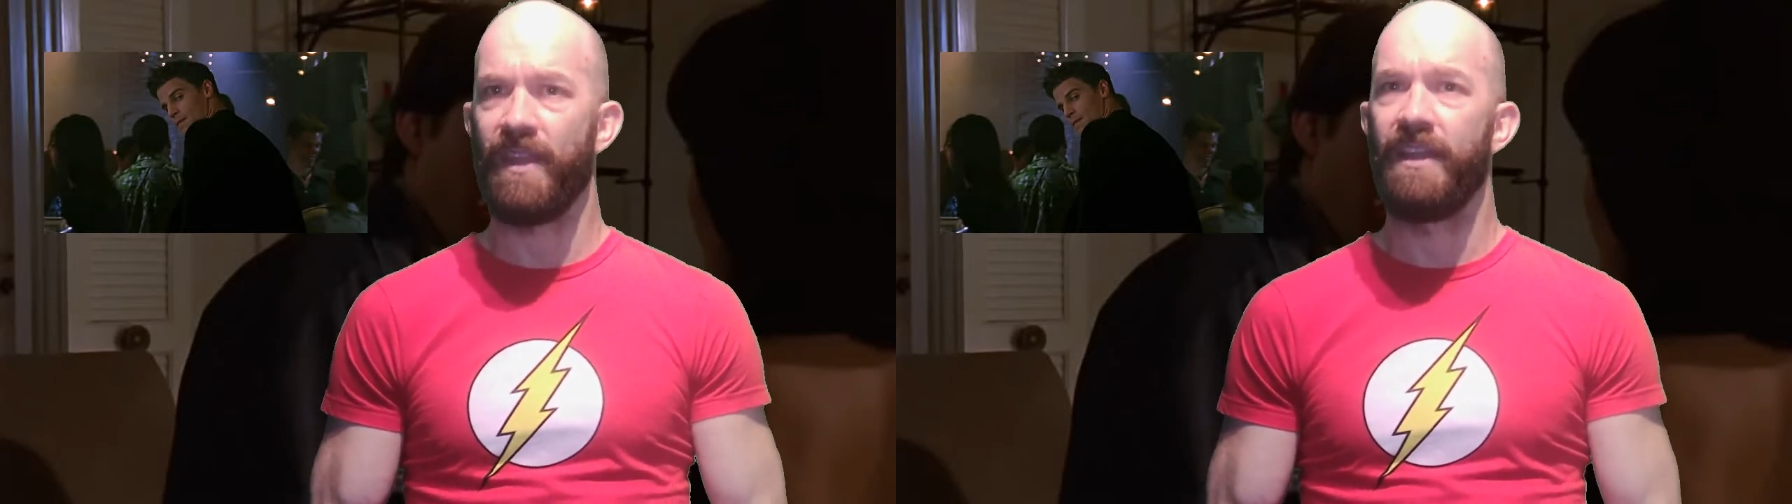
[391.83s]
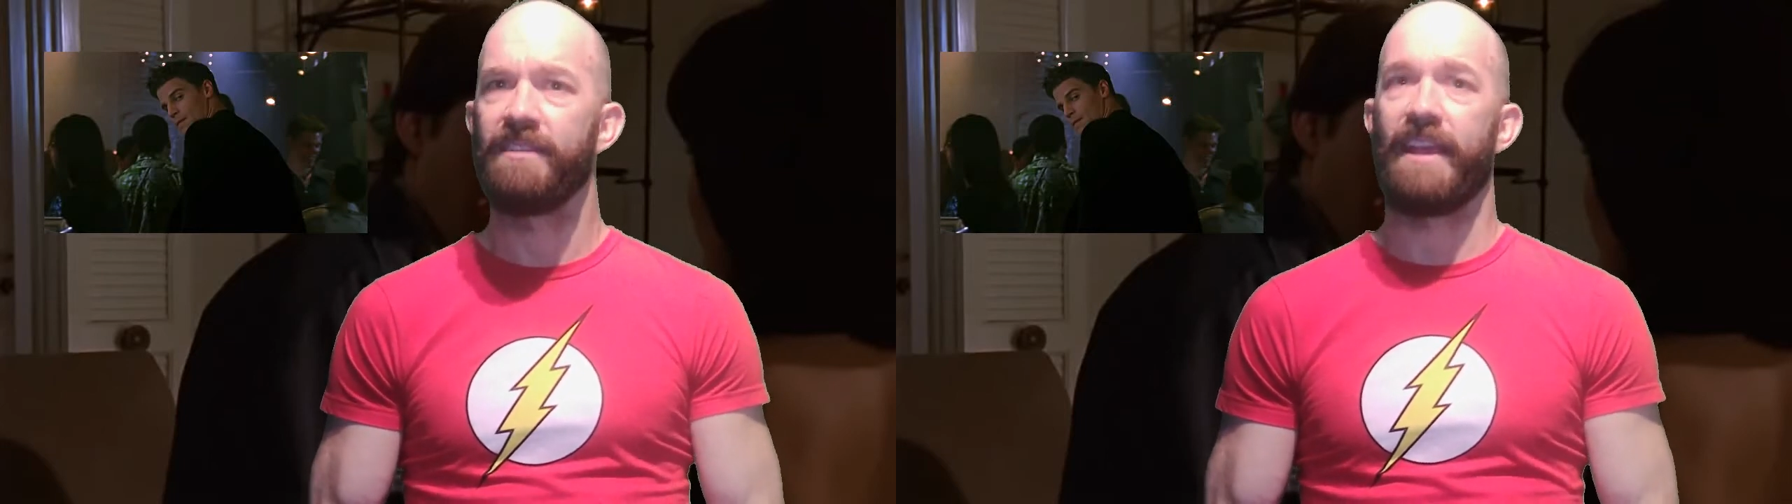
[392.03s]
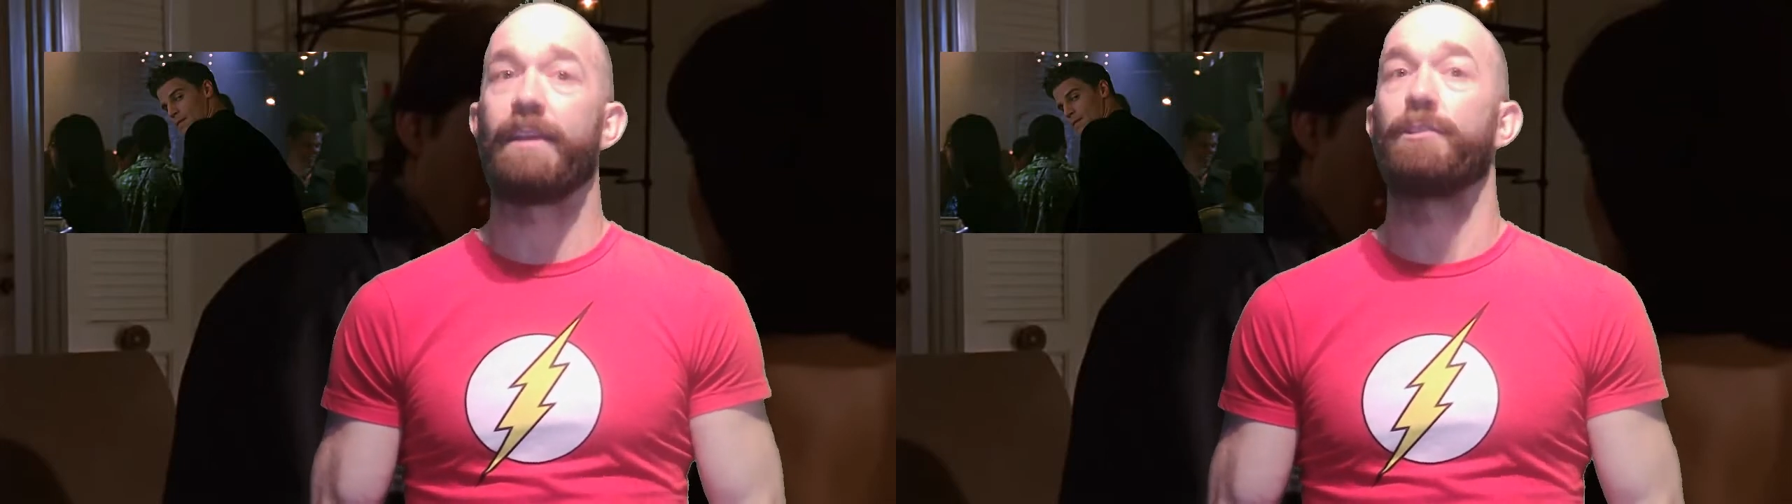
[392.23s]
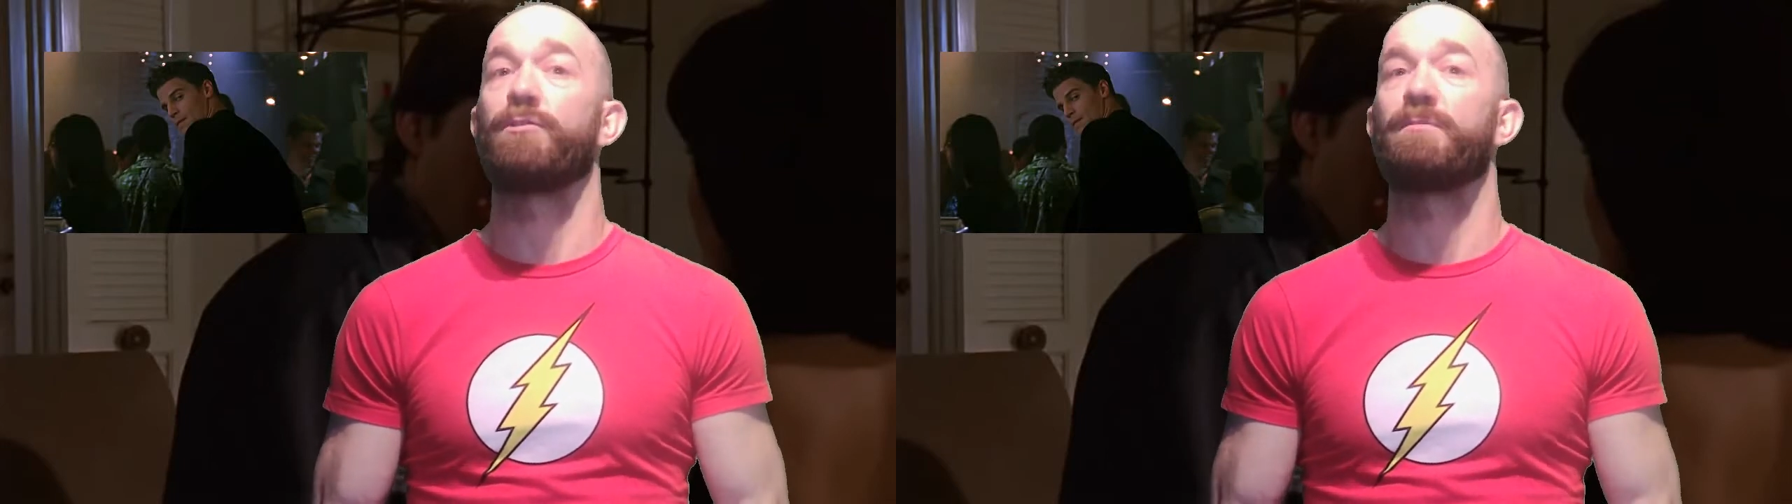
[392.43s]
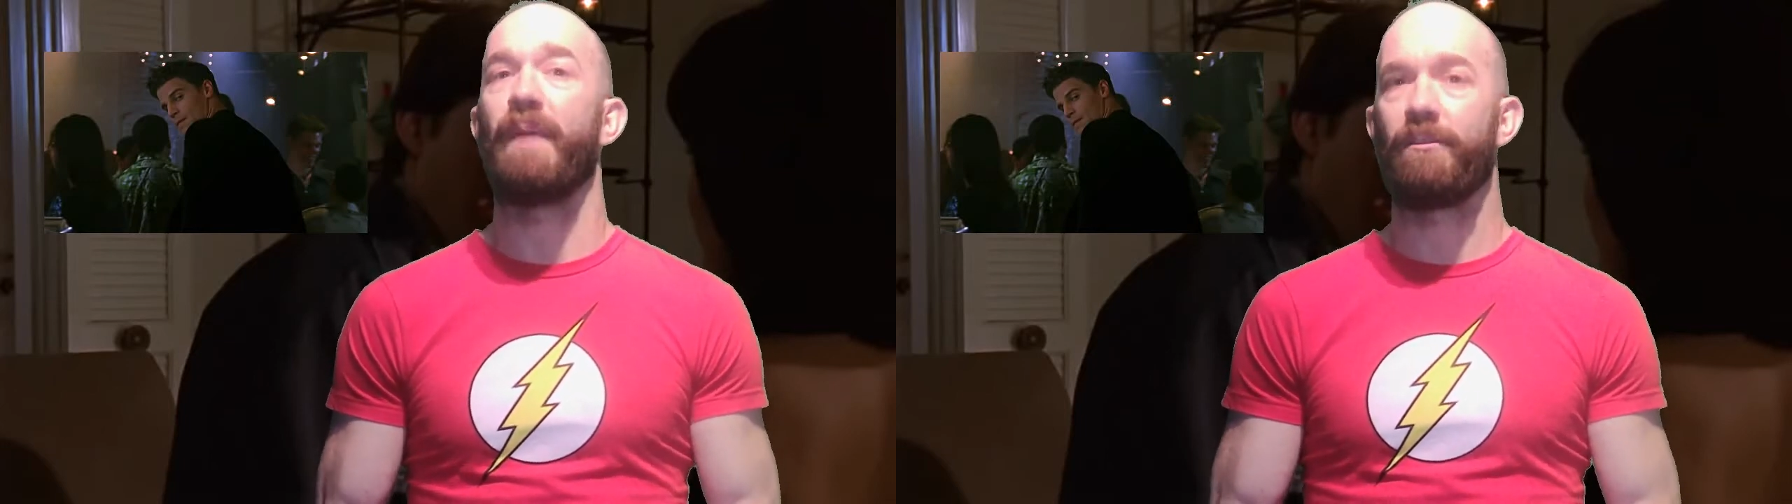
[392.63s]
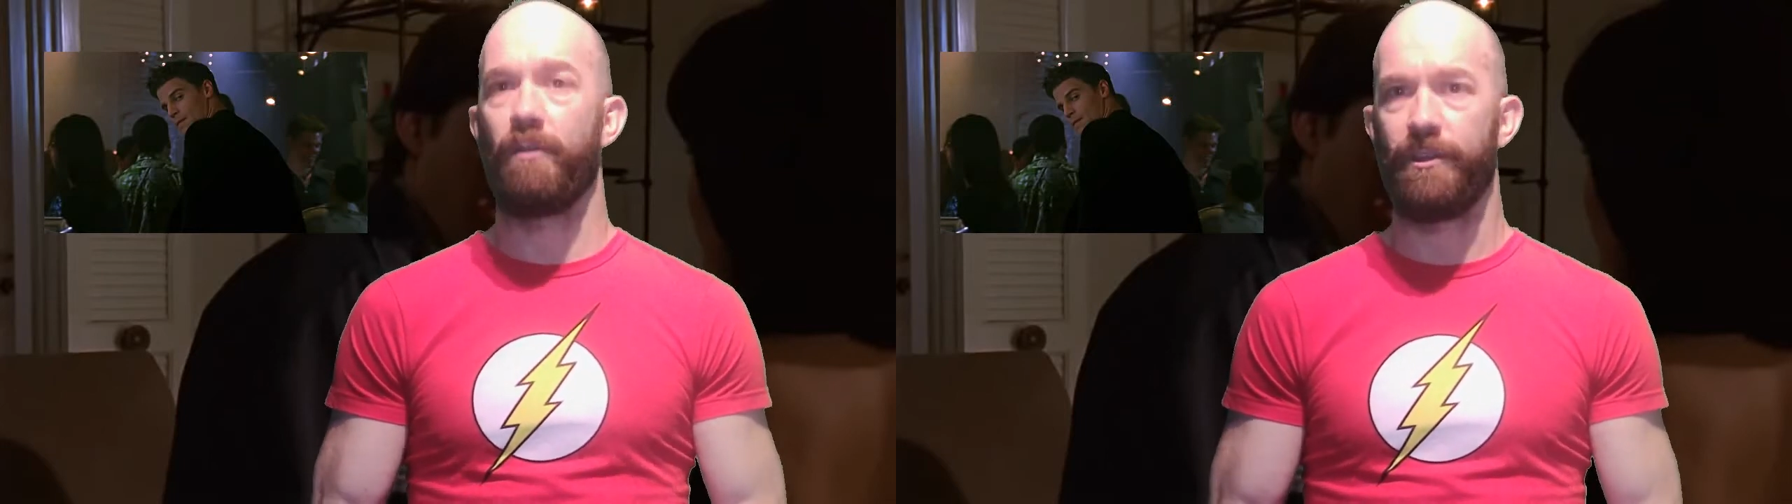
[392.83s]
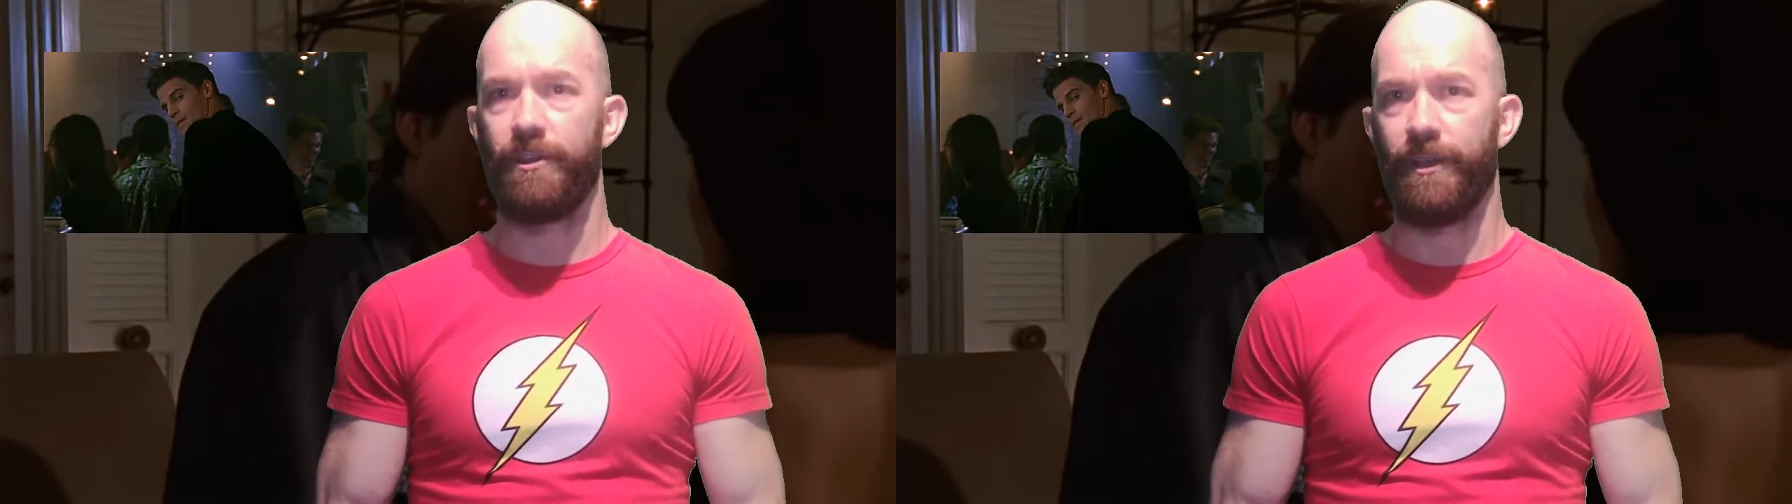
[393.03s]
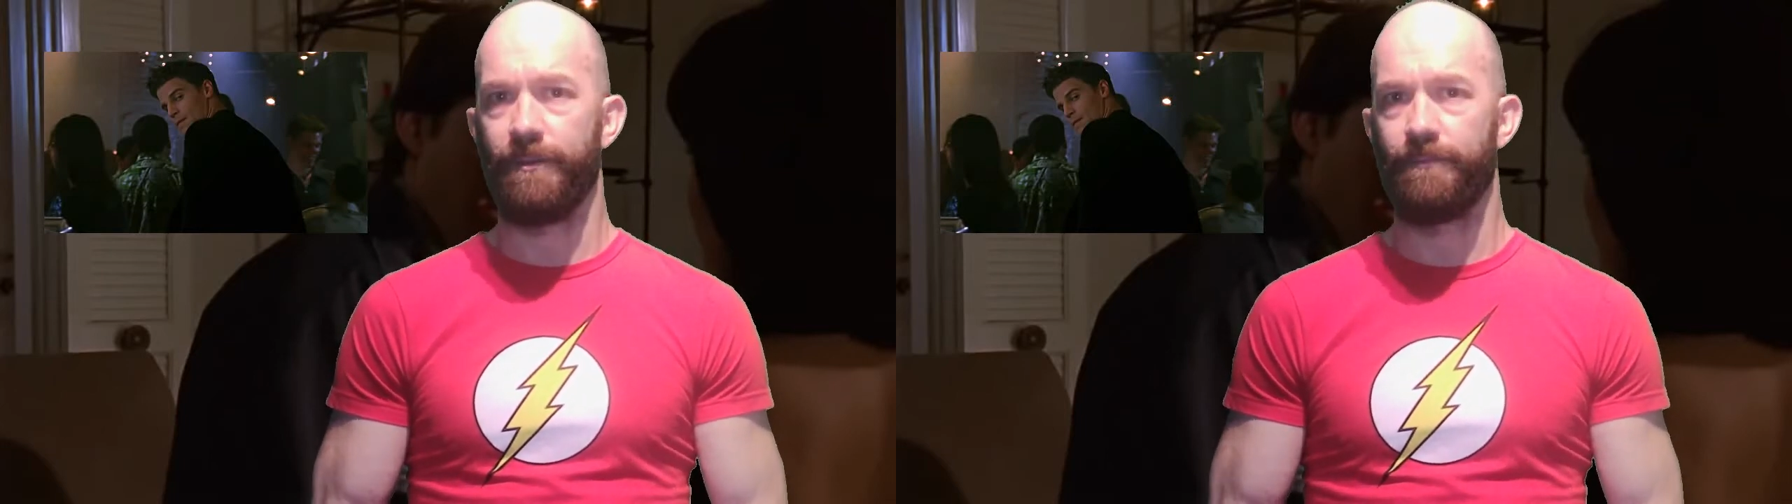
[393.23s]
saying it looks better on
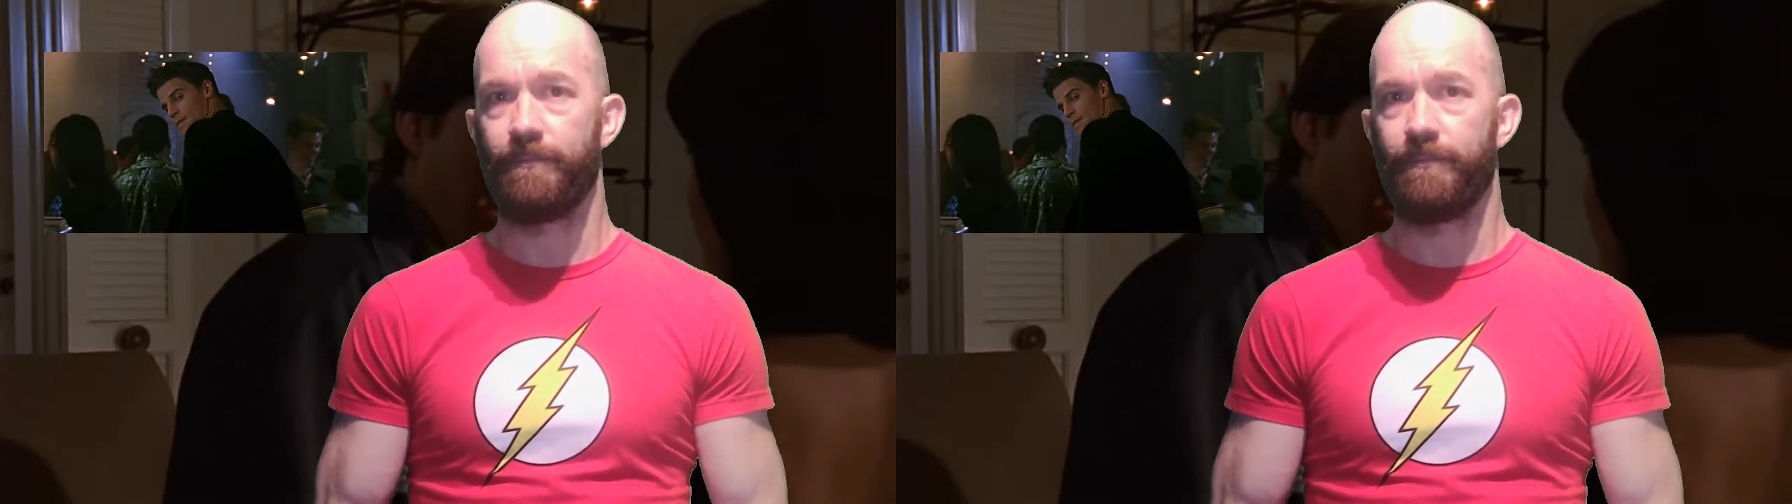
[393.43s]
her,